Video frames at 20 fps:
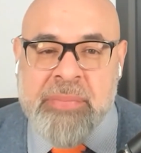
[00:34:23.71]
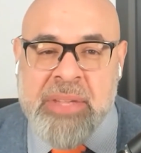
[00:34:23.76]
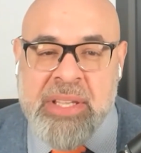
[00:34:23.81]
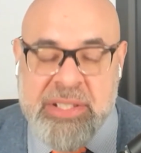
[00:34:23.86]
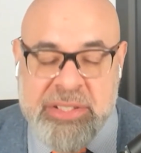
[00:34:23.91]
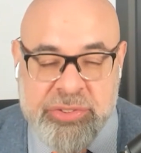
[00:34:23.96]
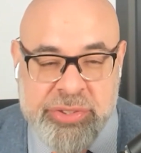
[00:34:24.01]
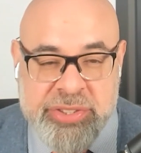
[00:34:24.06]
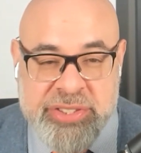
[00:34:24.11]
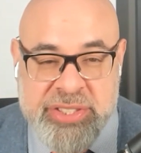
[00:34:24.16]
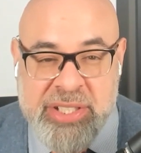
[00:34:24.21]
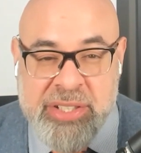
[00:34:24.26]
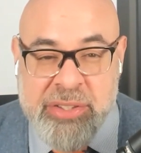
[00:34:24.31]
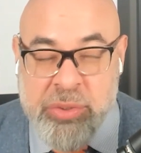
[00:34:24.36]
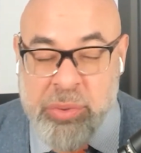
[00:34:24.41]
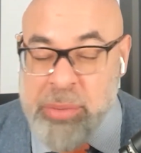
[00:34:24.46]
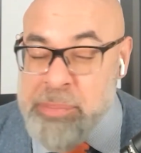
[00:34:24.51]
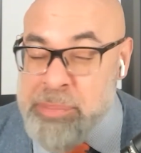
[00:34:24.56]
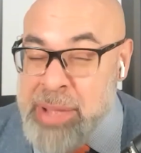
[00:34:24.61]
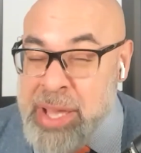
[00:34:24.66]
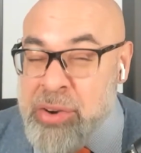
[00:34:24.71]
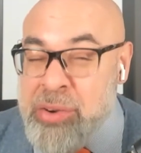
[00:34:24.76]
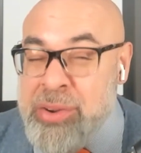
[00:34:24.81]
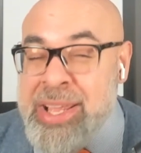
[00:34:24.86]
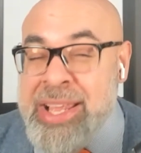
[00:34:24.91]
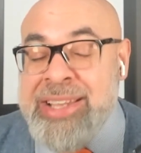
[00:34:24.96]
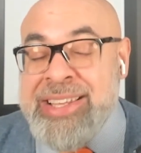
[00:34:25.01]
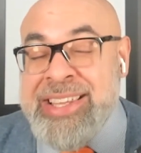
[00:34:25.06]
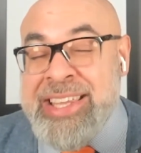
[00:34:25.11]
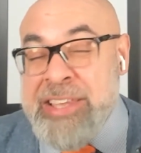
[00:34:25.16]
interested in doing better
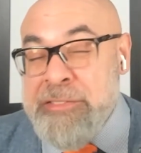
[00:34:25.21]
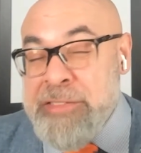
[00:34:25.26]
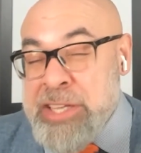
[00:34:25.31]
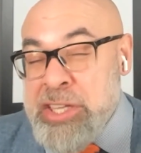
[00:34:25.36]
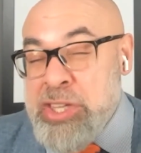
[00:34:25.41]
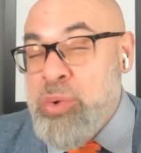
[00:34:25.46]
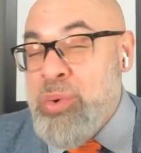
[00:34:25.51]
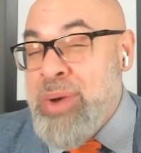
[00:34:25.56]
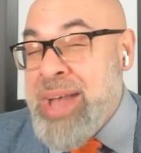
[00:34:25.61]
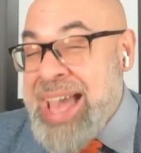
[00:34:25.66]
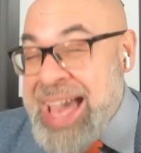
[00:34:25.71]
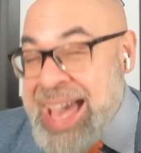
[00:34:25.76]
and giving you